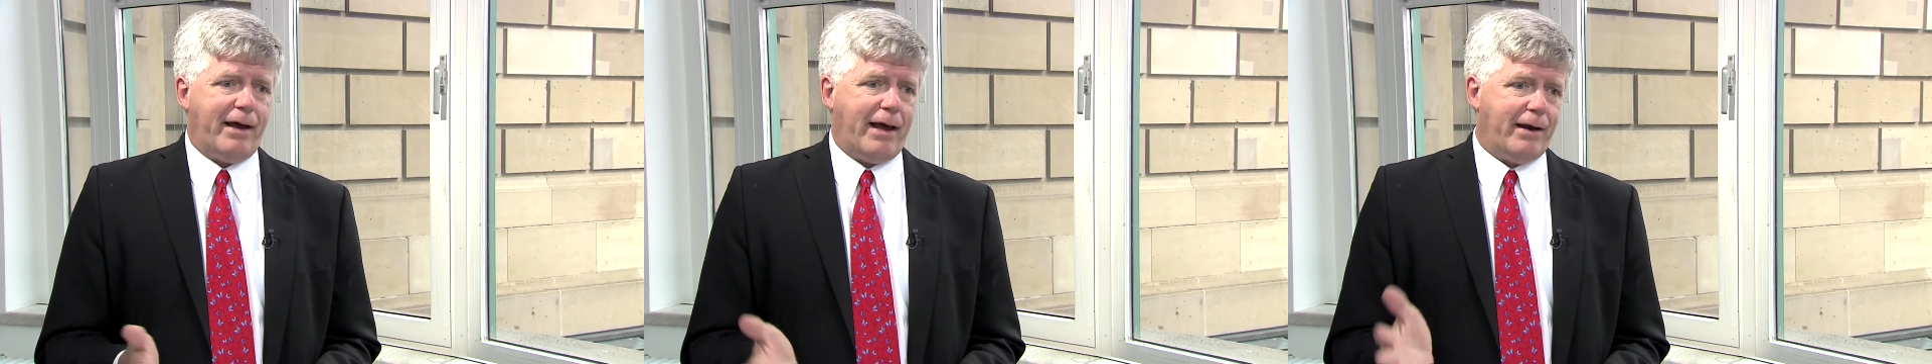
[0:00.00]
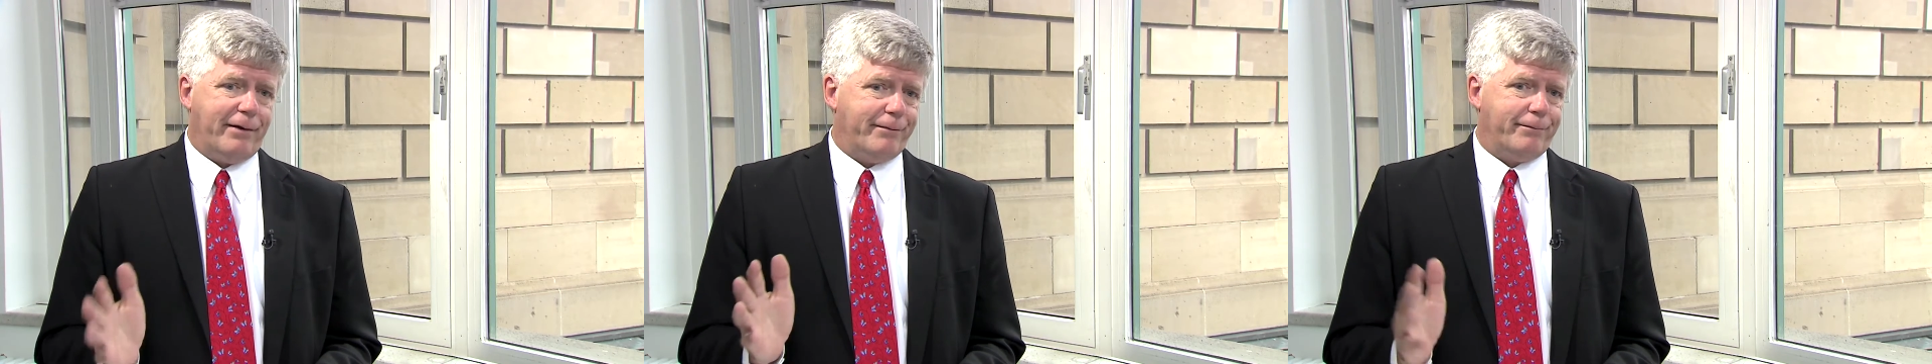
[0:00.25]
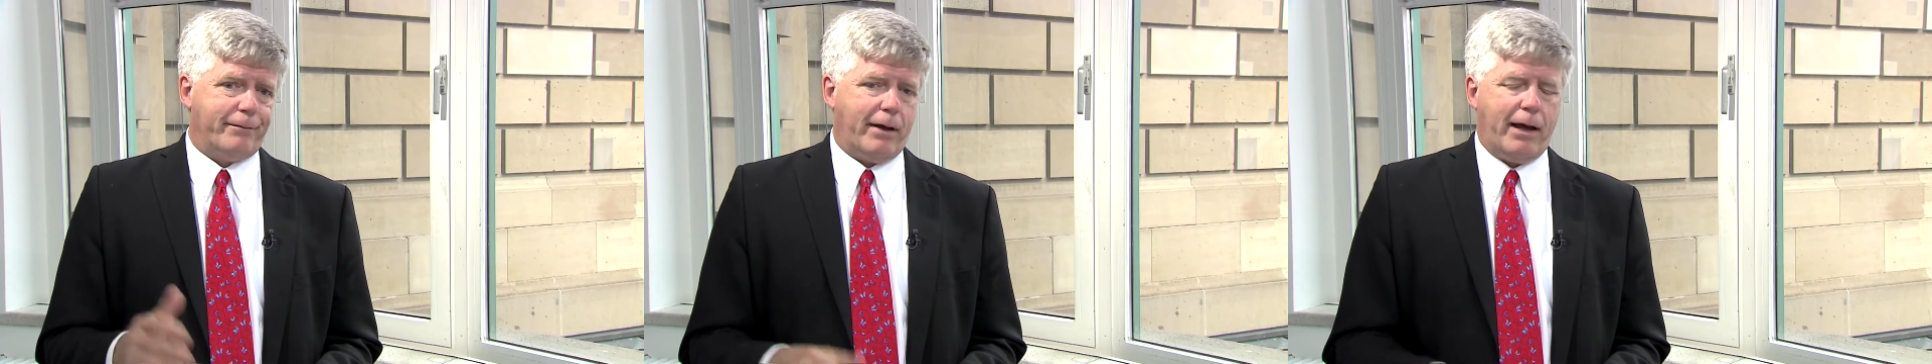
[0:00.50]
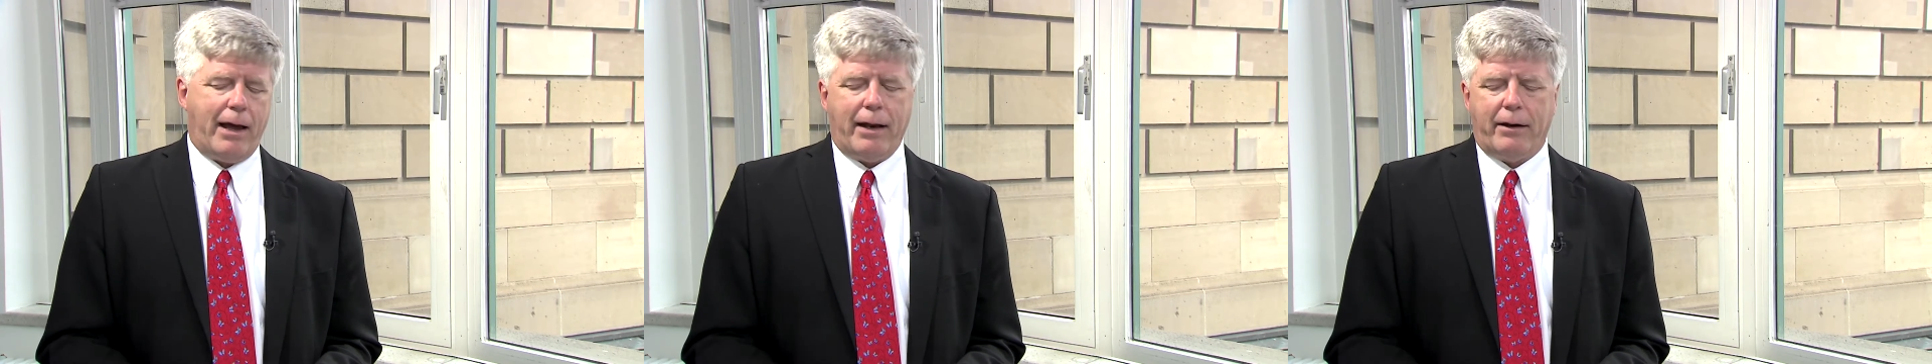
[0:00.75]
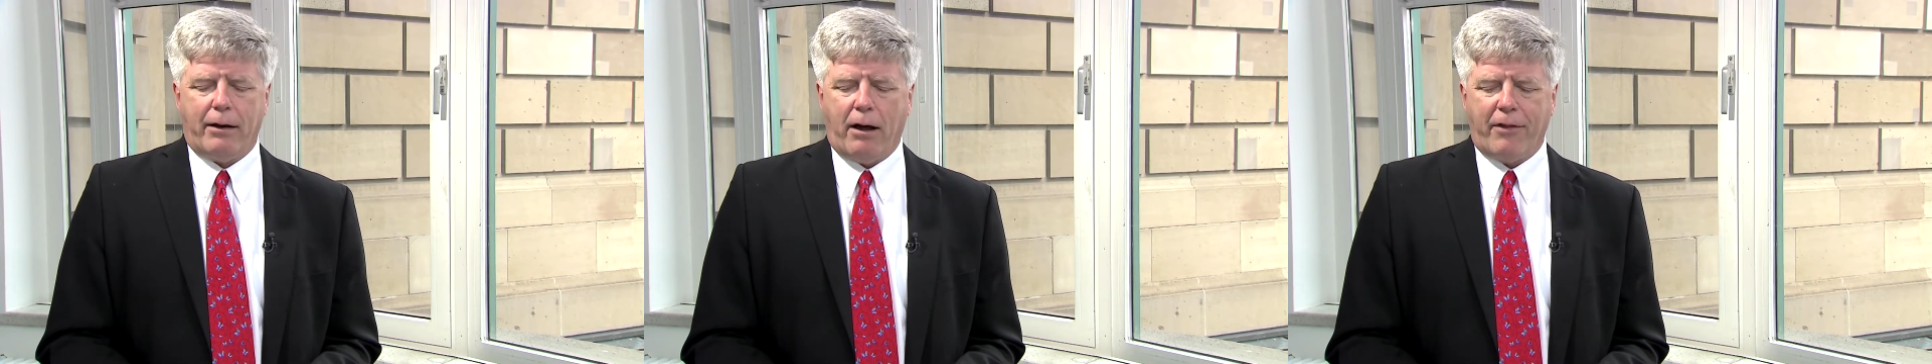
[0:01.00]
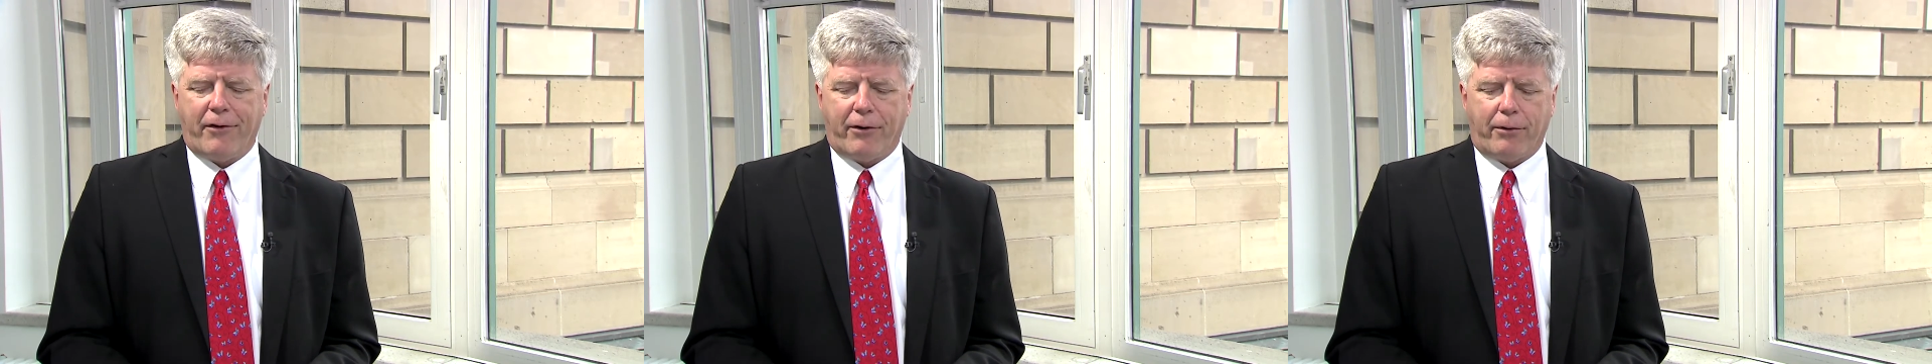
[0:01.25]
and
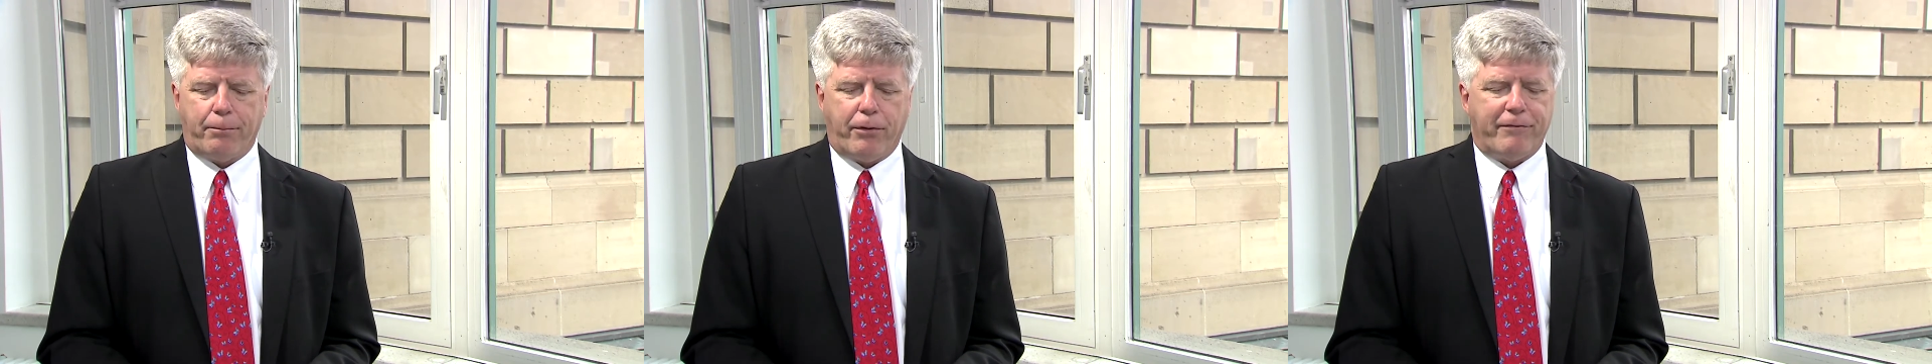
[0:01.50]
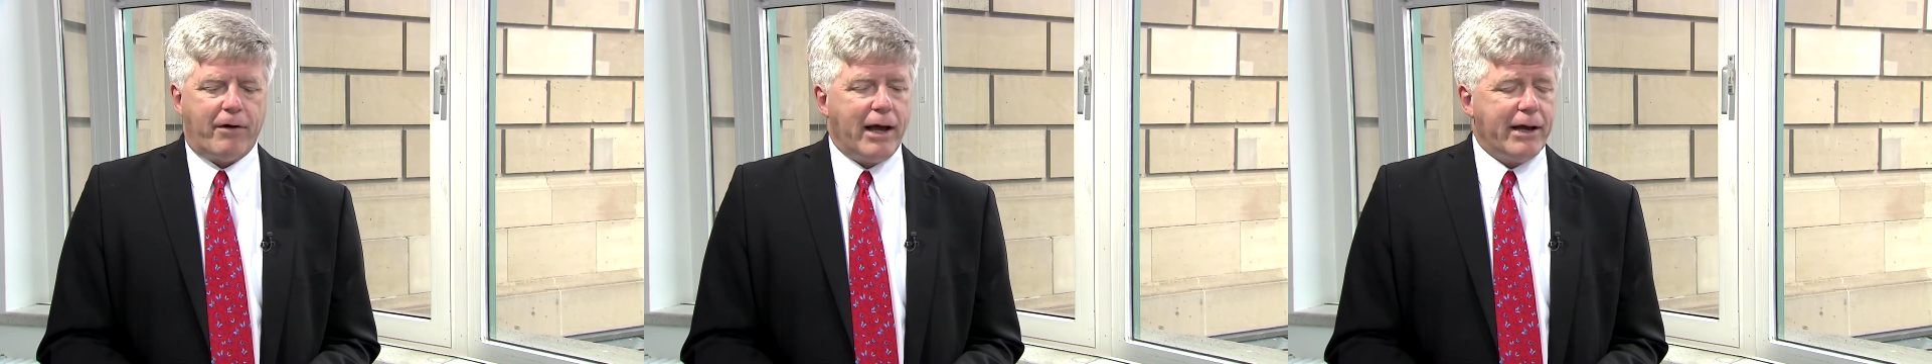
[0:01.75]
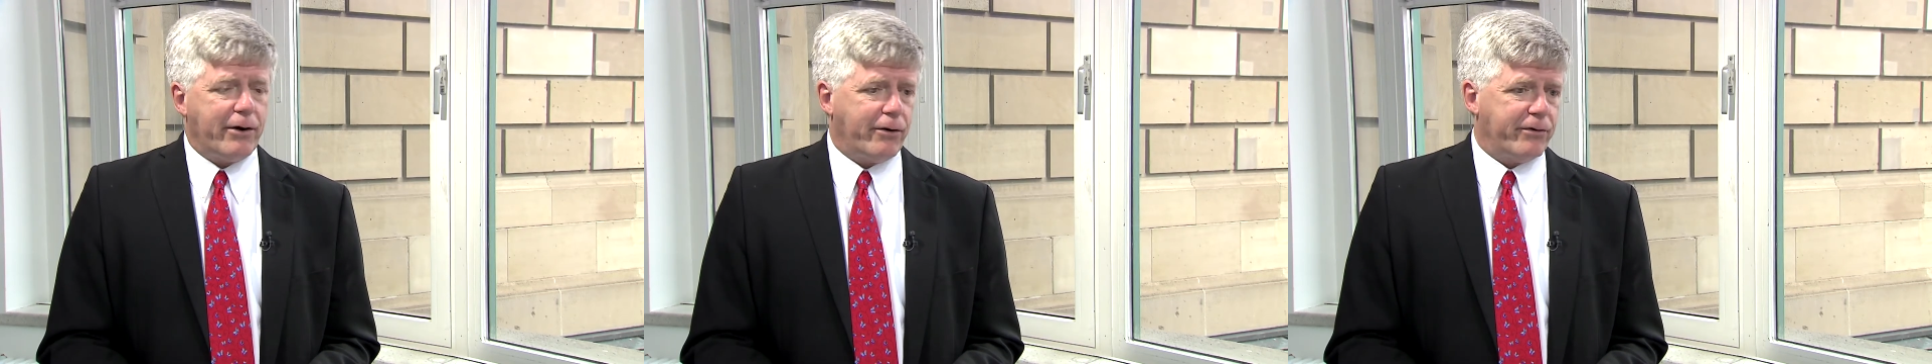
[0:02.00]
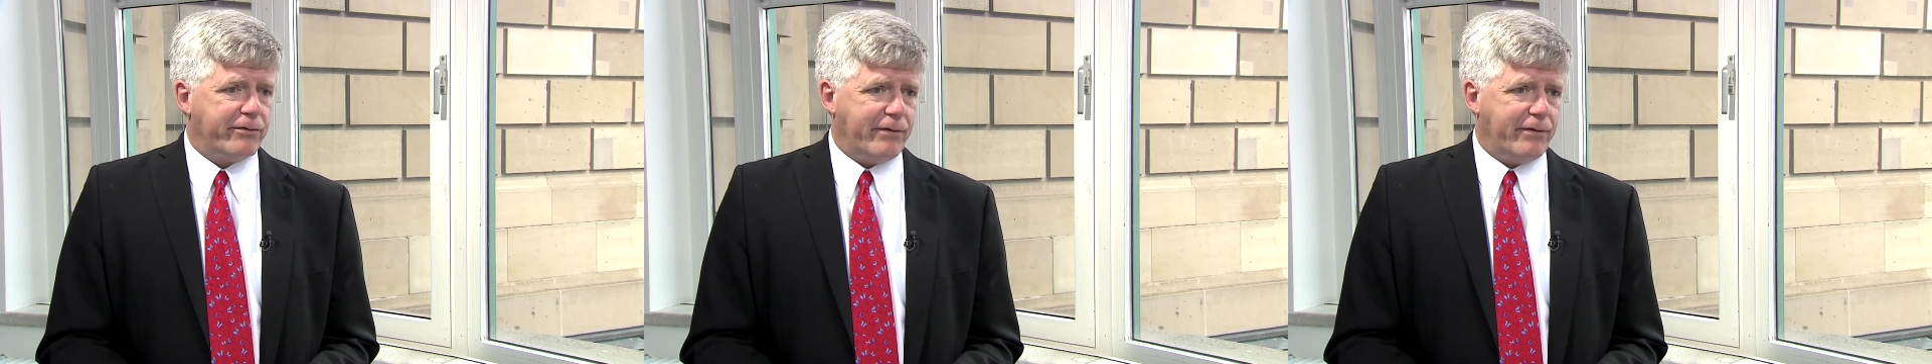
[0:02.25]
other providers